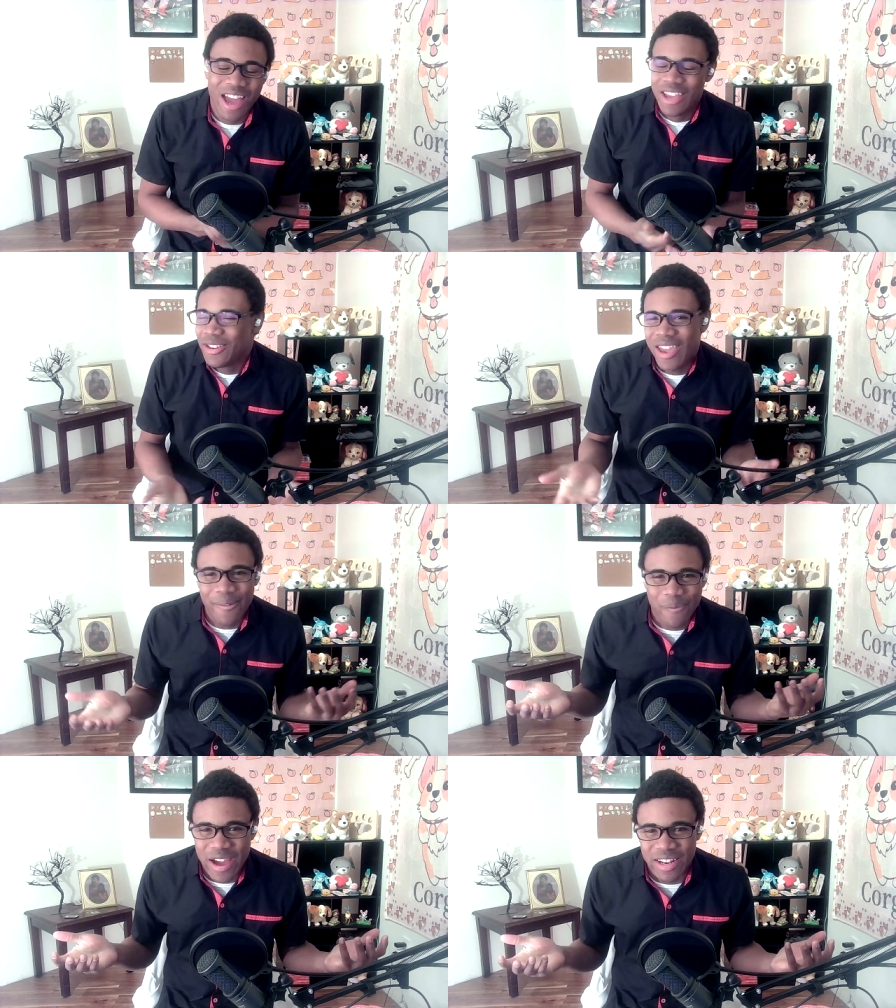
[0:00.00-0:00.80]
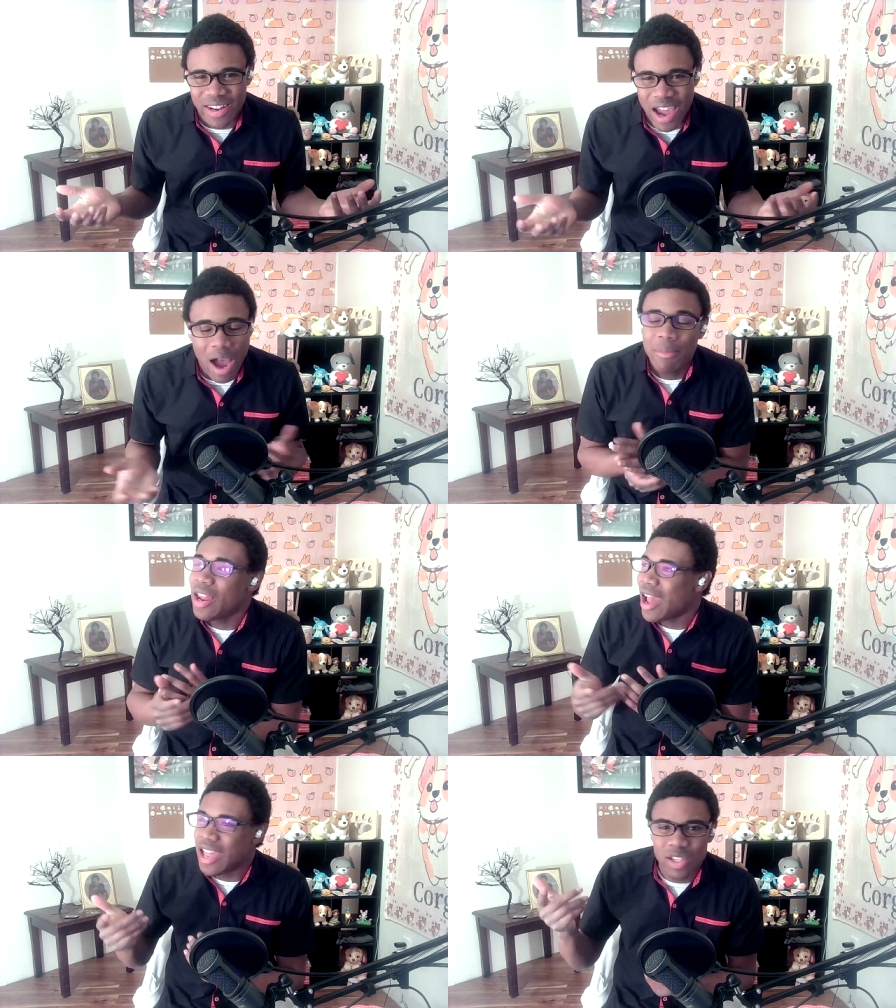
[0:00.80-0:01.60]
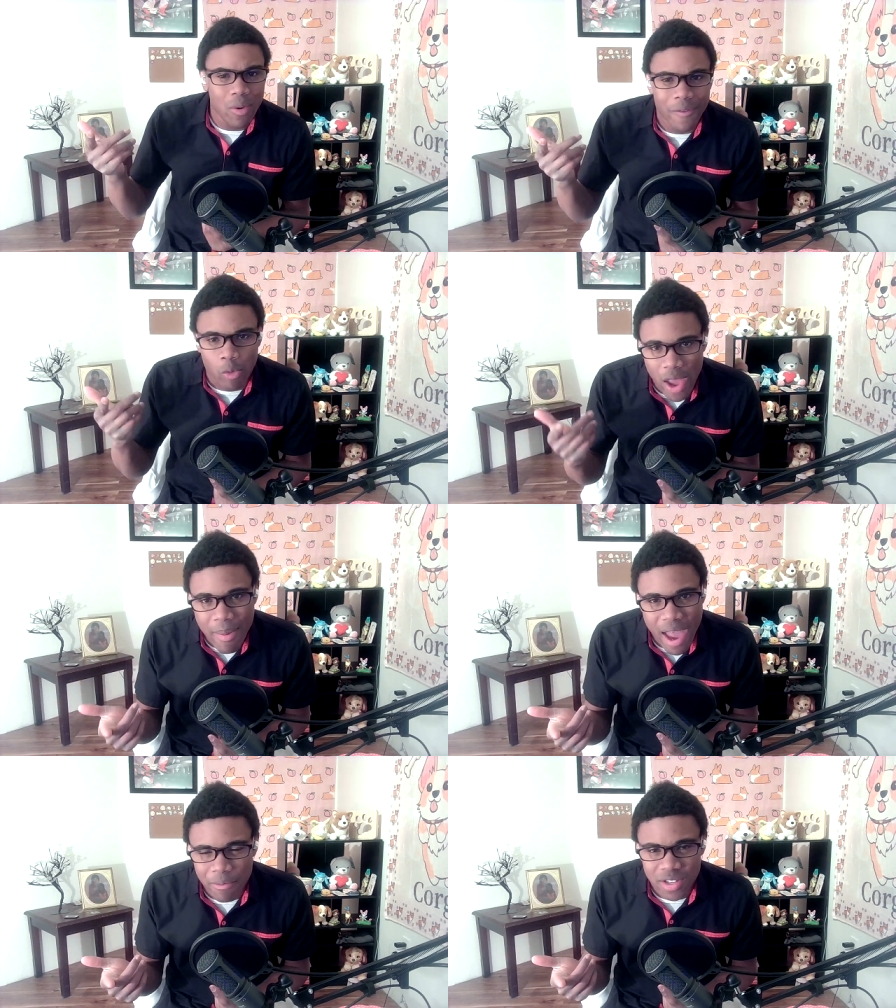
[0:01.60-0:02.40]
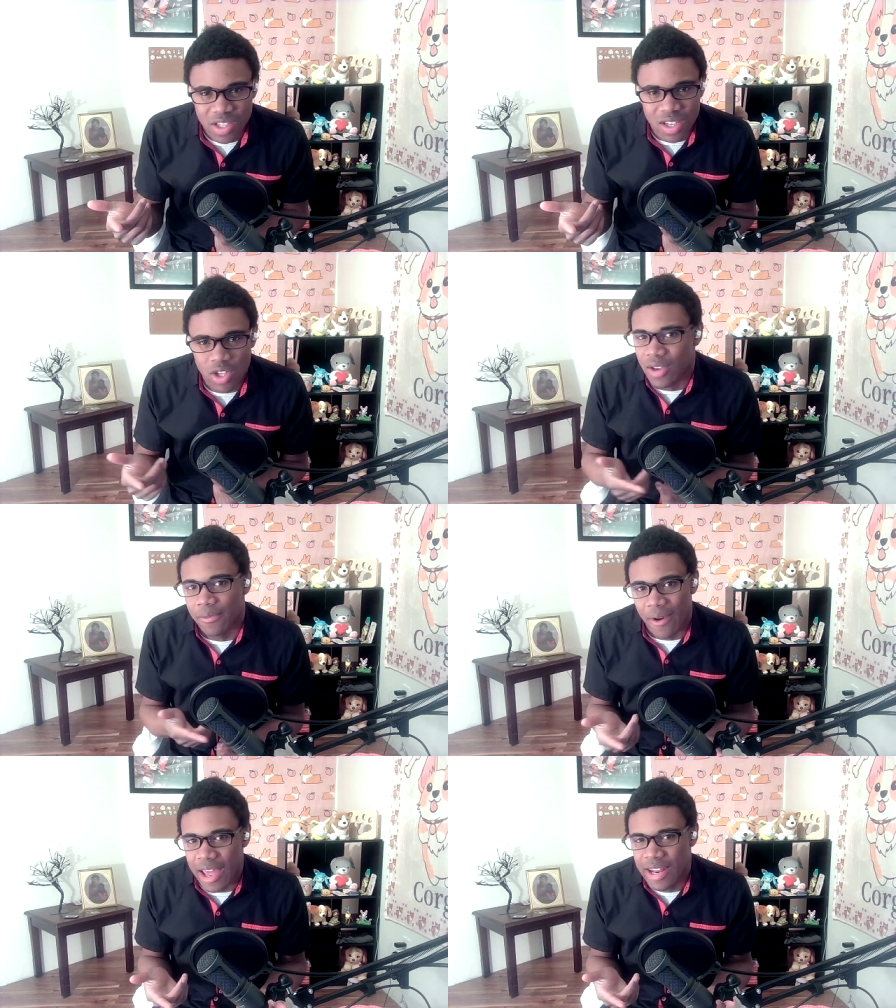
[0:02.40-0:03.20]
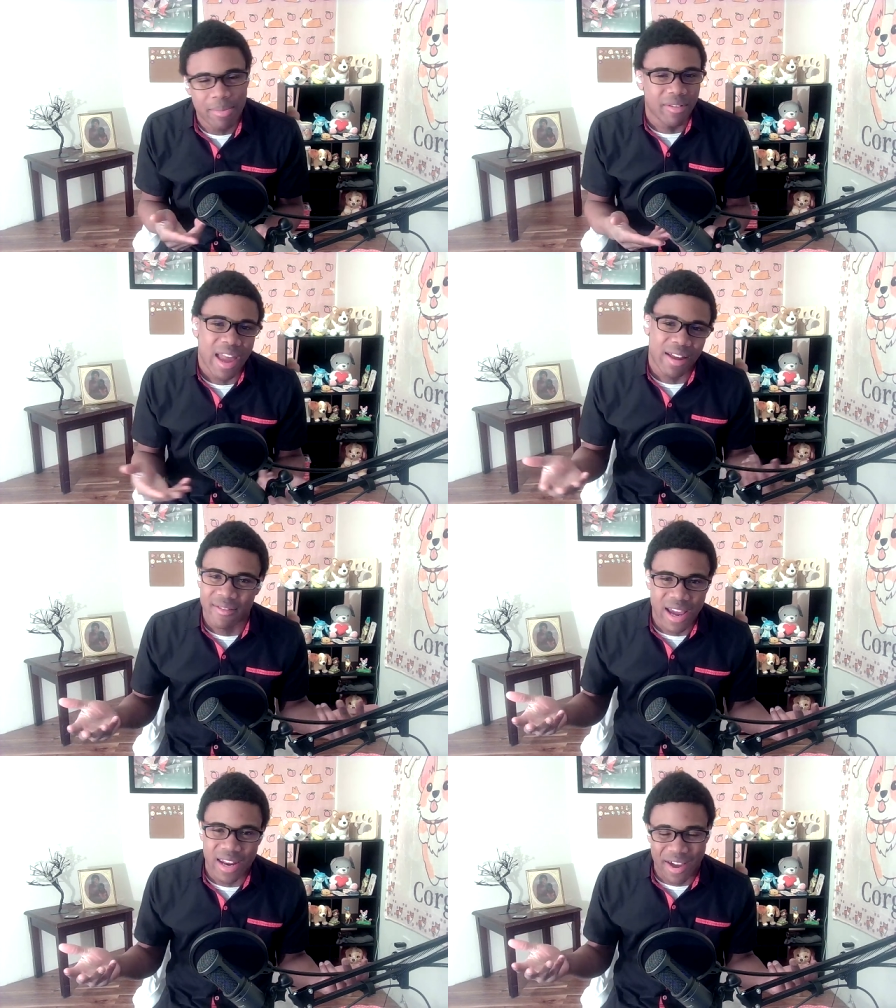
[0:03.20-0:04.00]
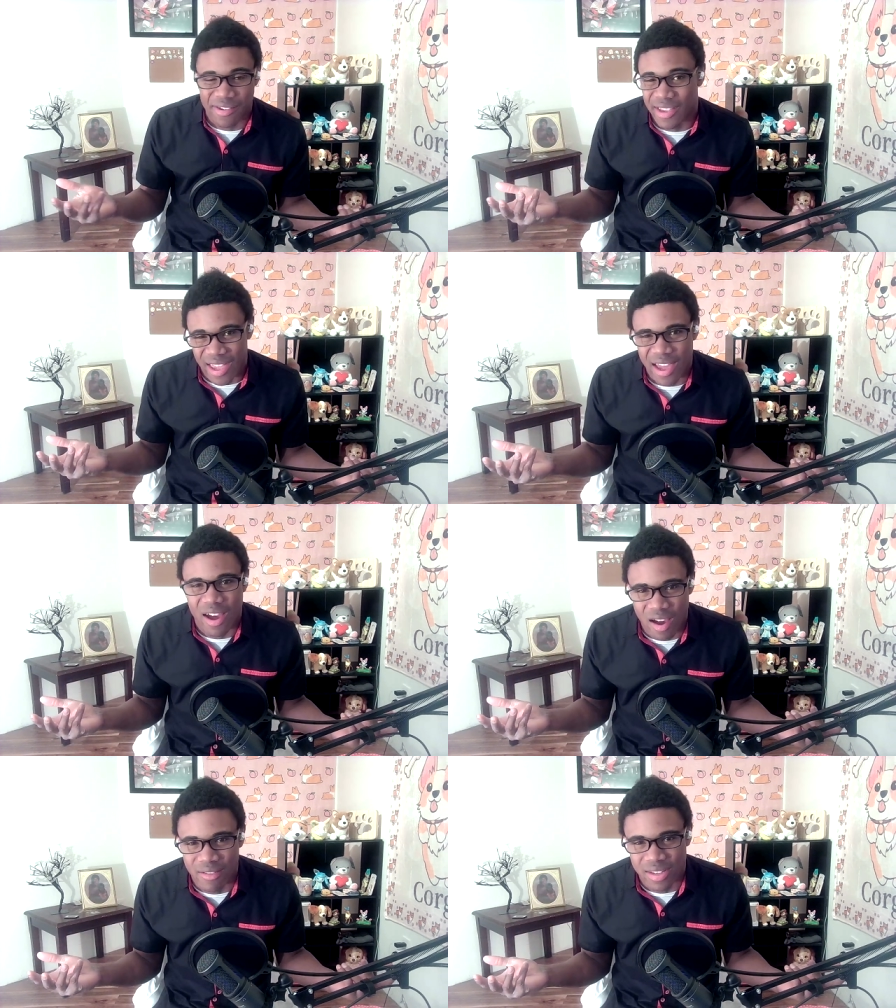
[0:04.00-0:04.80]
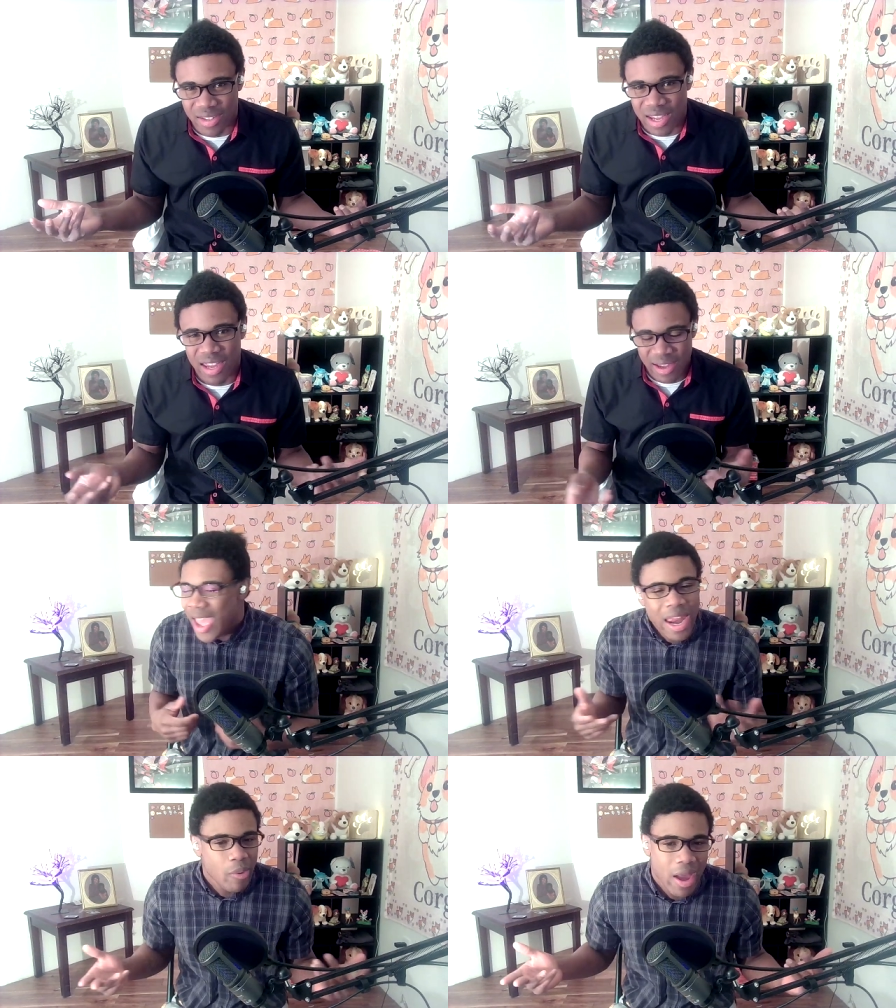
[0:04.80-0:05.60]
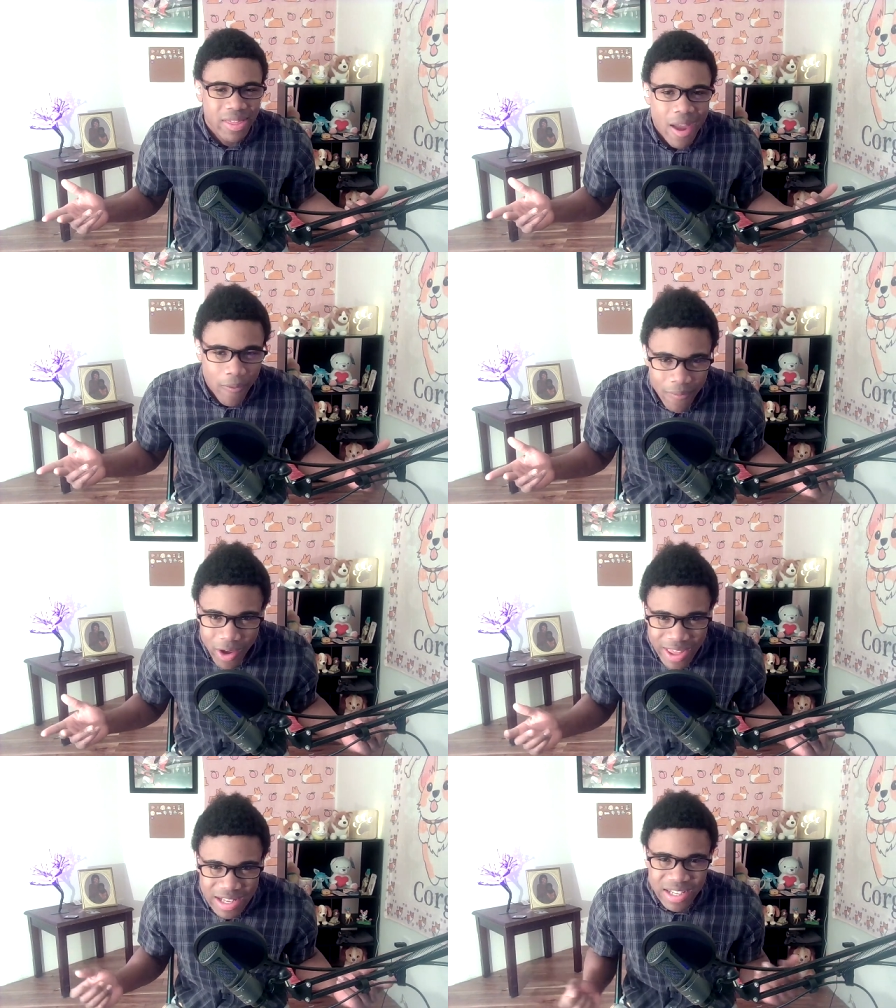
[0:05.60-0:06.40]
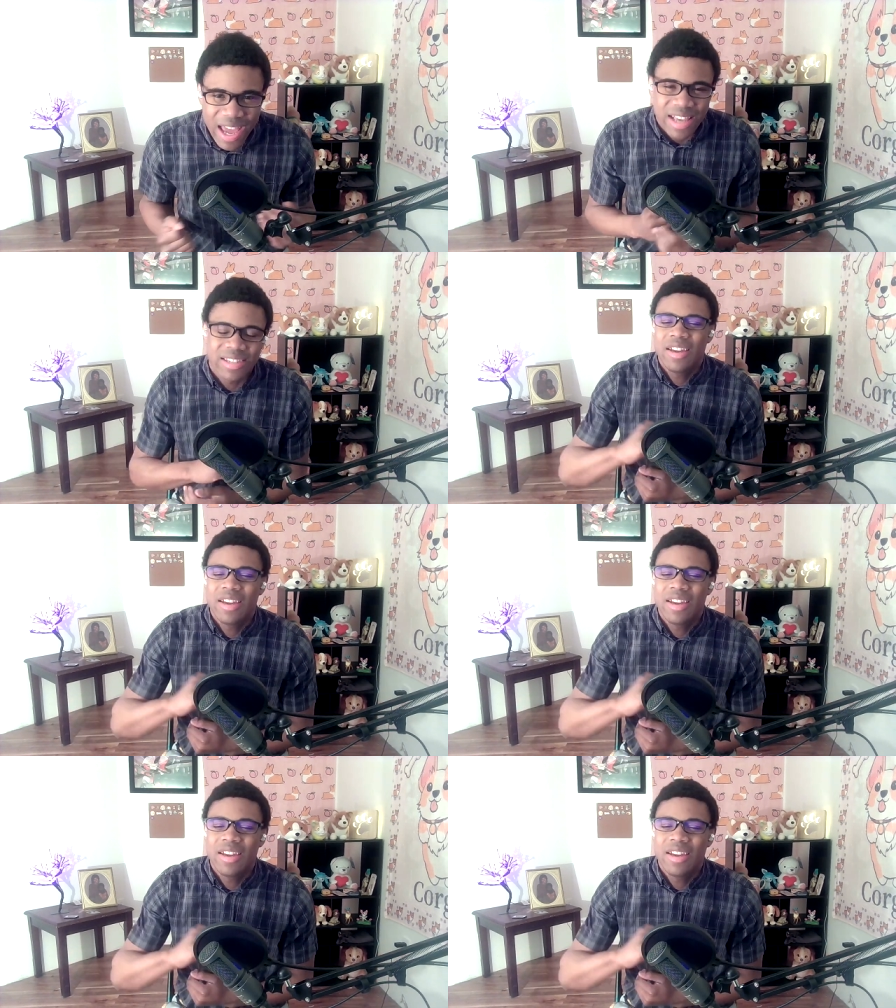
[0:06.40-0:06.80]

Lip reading: You can't find it now. I mean, I guess with a Wayback Machine you can find it, but like right now you can't, obviously. Anyway, enough of all that jazz.